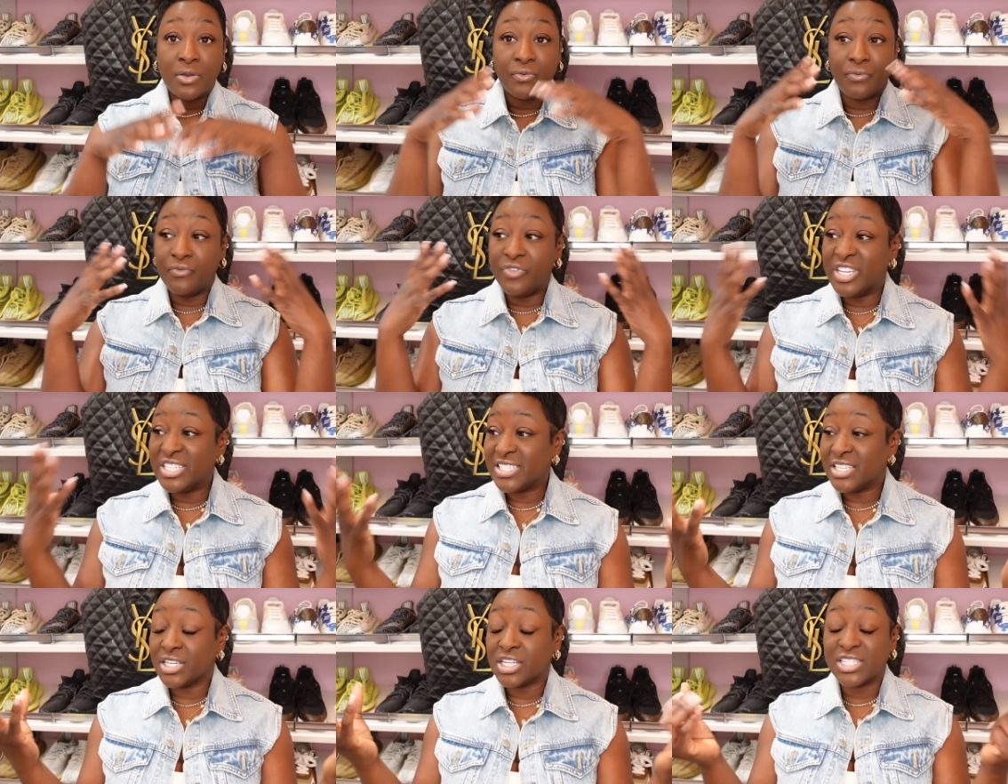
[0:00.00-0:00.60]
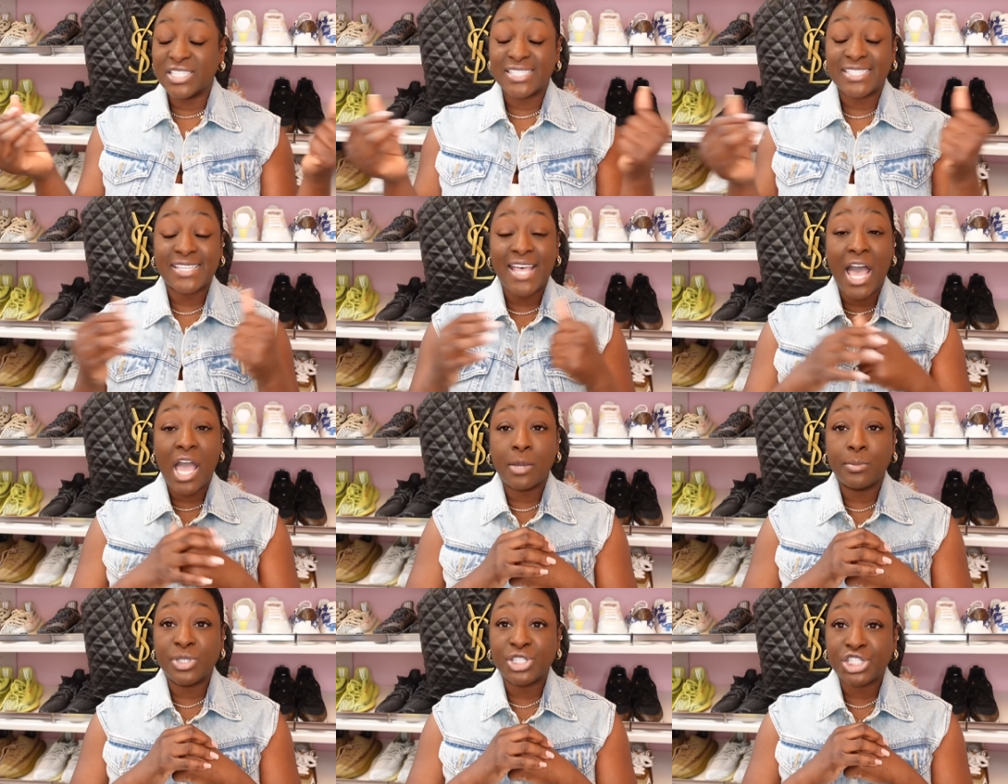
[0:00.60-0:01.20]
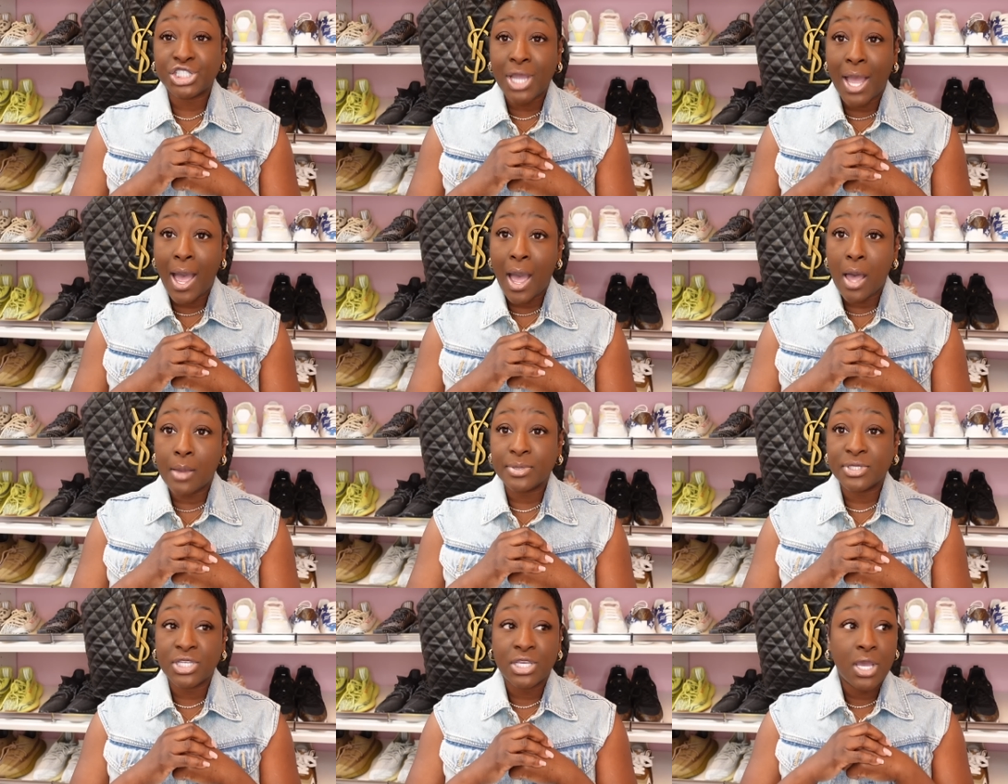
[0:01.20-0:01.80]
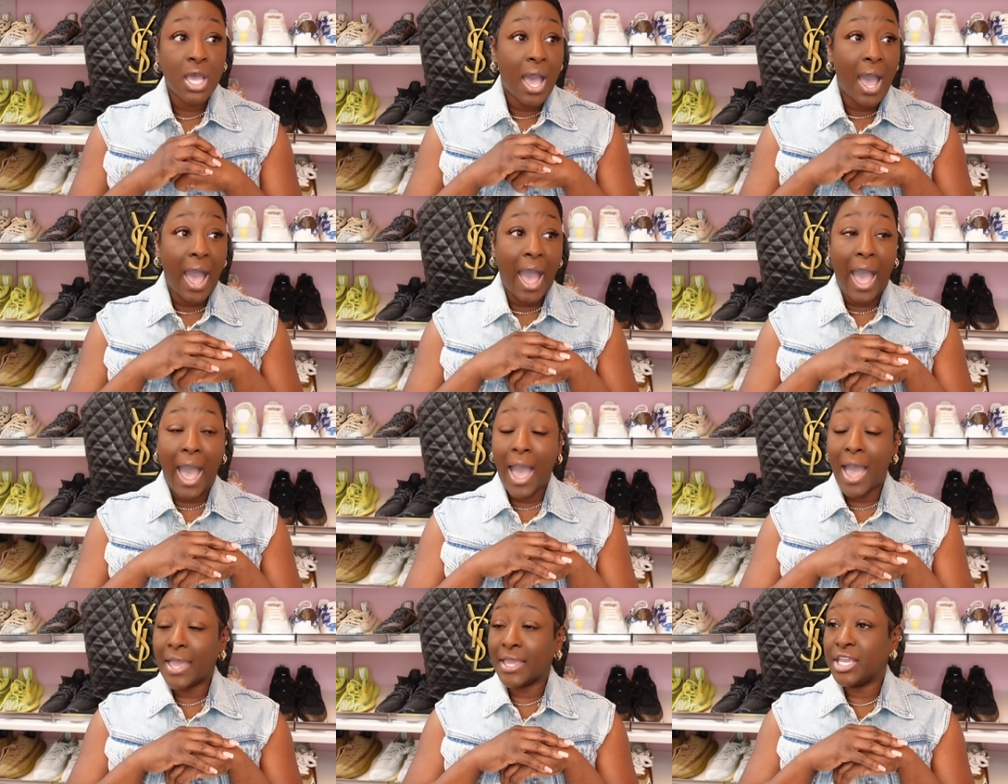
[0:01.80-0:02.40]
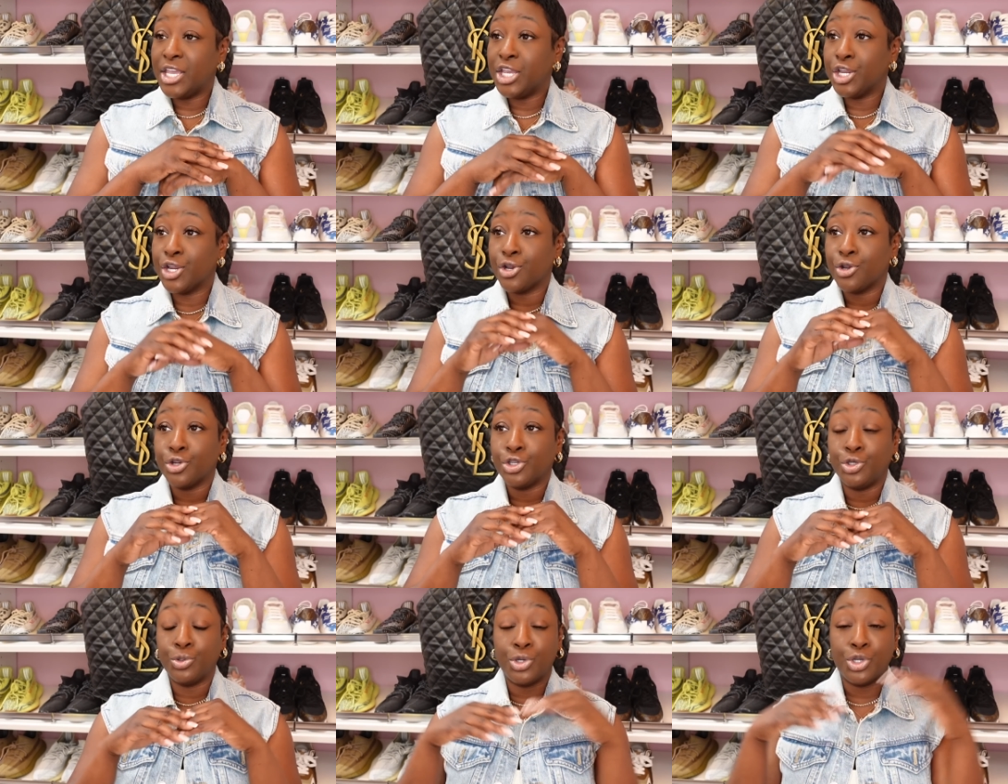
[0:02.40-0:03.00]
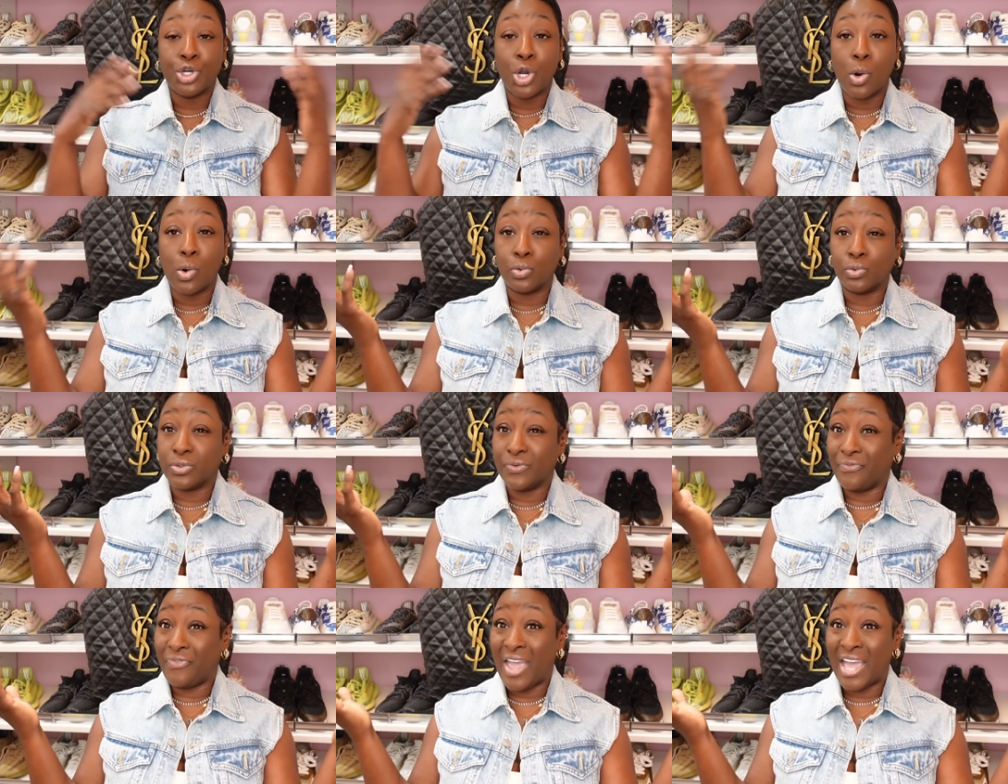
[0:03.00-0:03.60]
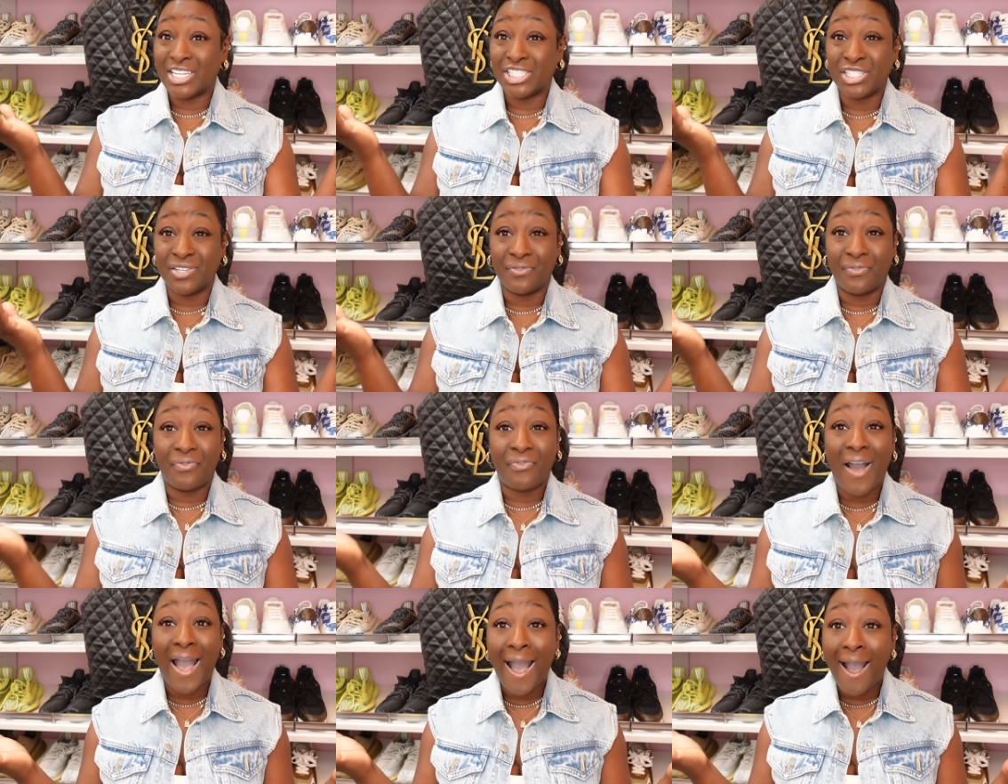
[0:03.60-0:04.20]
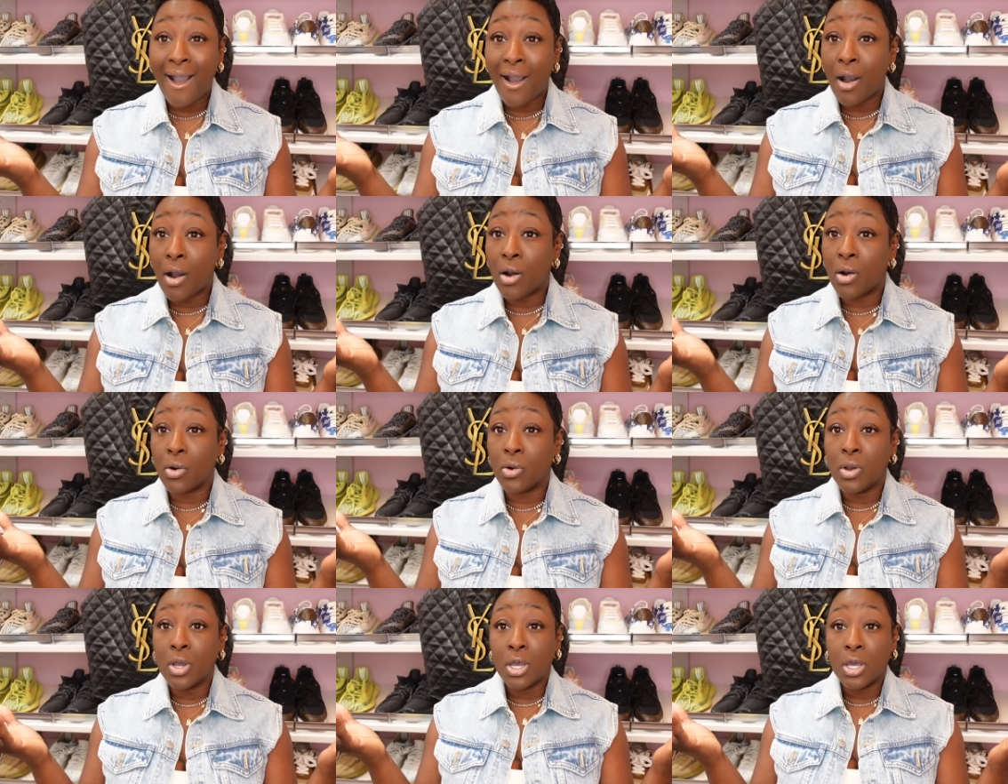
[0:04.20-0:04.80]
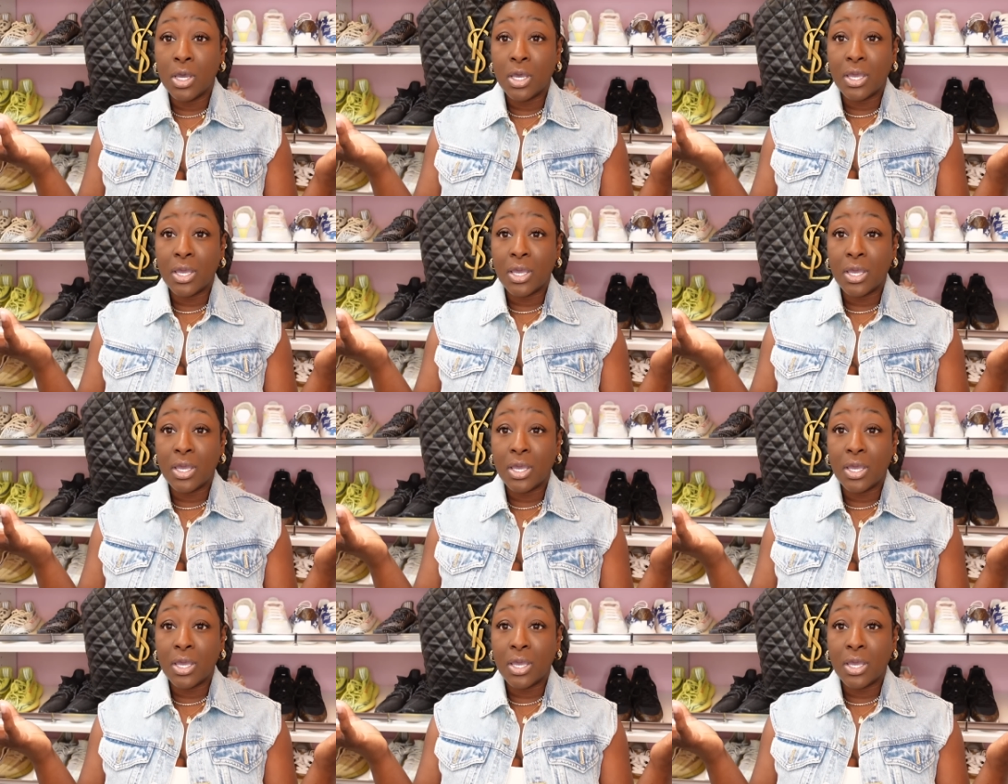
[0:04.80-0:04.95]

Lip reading: Visit consignment shops. I hear you can go to Fashion File.